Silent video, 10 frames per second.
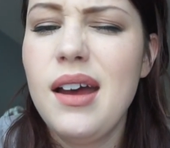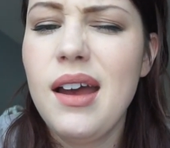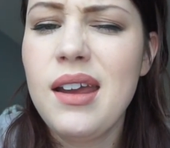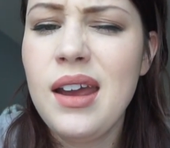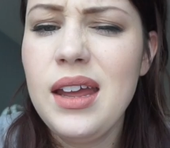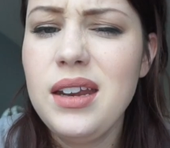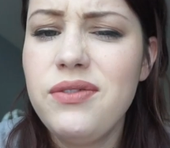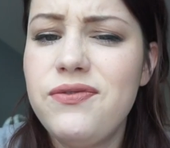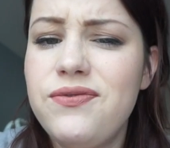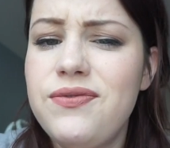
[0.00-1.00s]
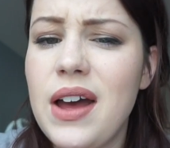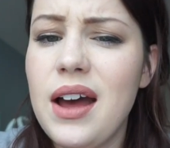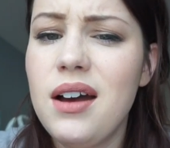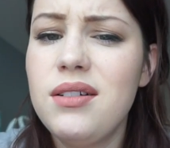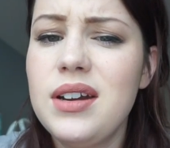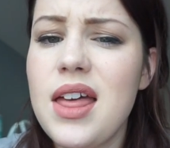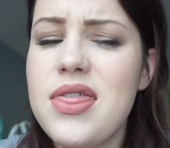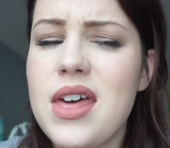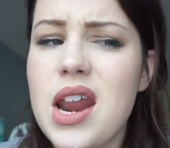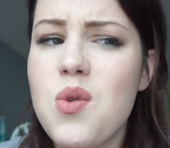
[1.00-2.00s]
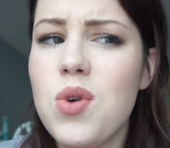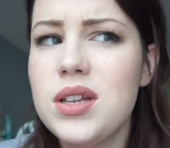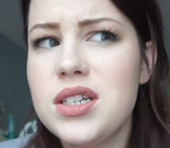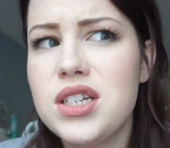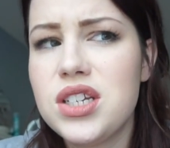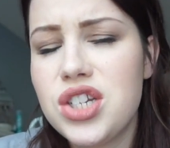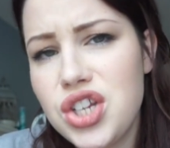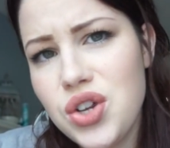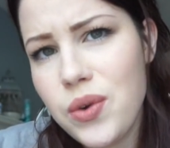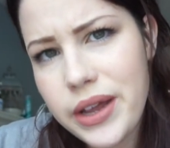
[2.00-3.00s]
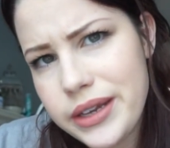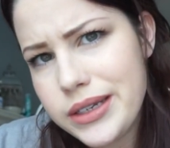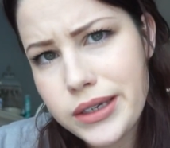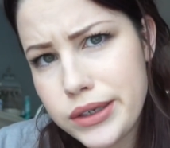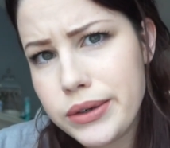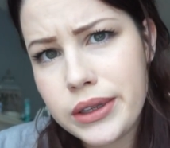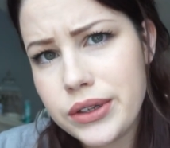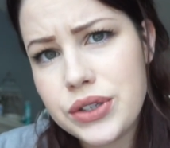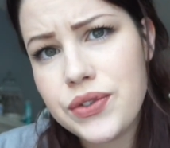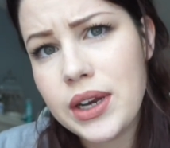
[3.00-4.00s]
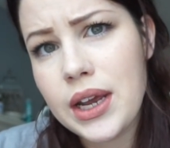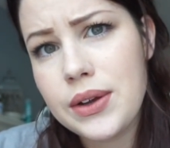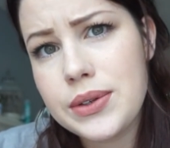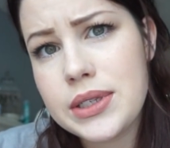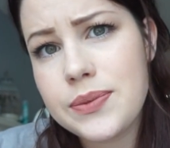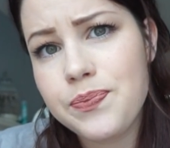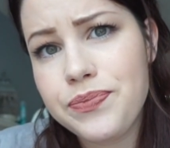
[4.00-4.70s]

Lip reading: I kind of found that I wasn't too into doing those videos.